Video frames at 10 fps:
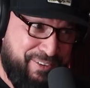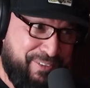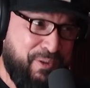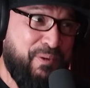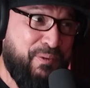
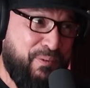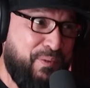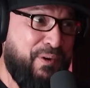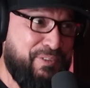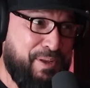us doing
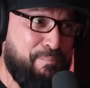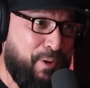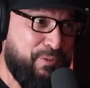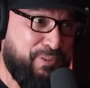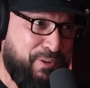what we weren't
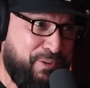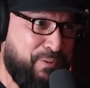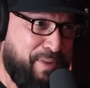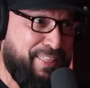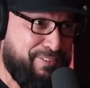supposed to
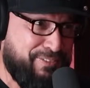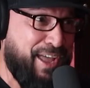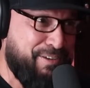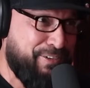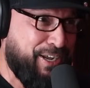do by the
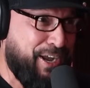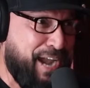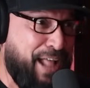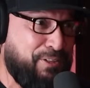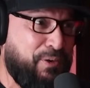side of a
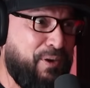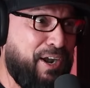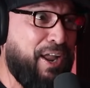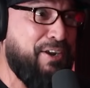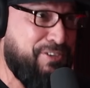canal
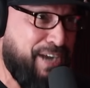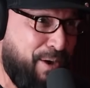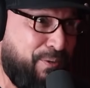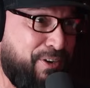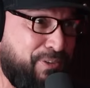during lunch
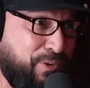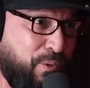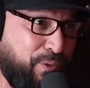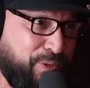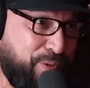hour at
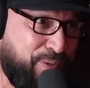school, dude.